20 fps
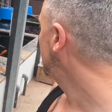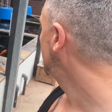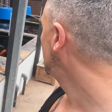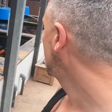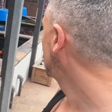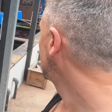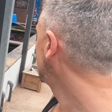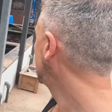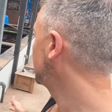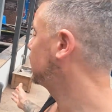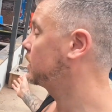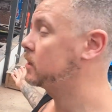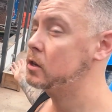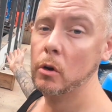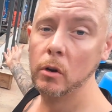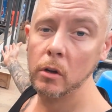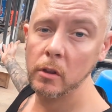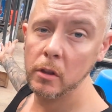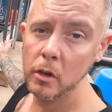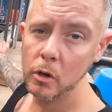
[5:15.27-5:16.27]
As you can see, the,
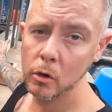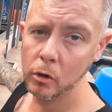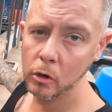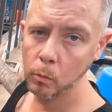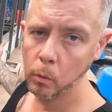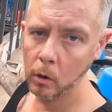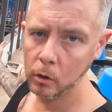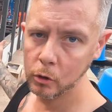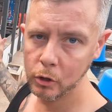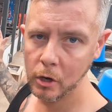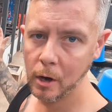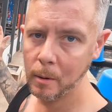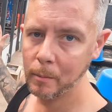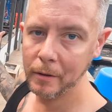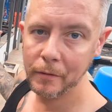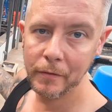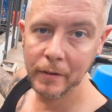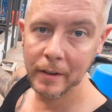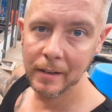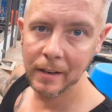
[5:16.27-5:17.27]
young, the younger ones
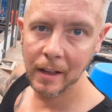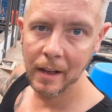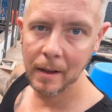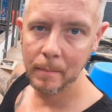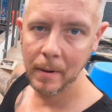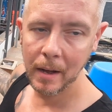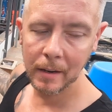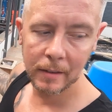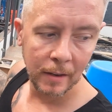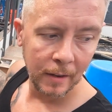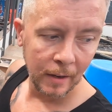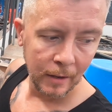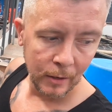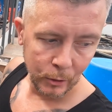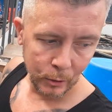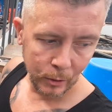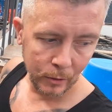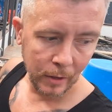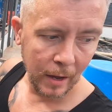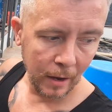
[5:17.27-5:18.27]
normally feed like mad,
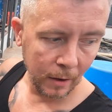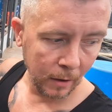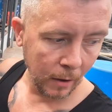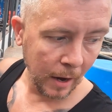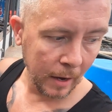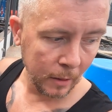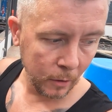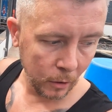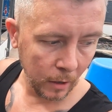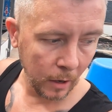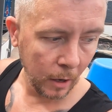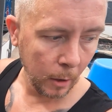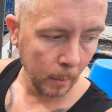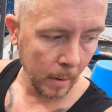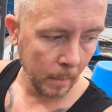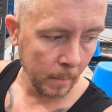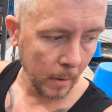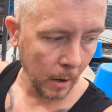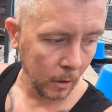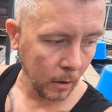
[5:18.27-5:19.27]
so they are either a little
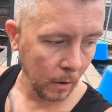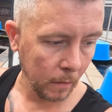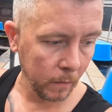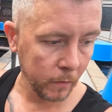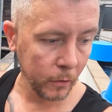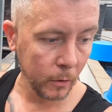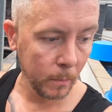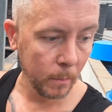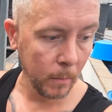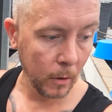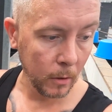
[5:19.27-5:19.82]
bit more confident.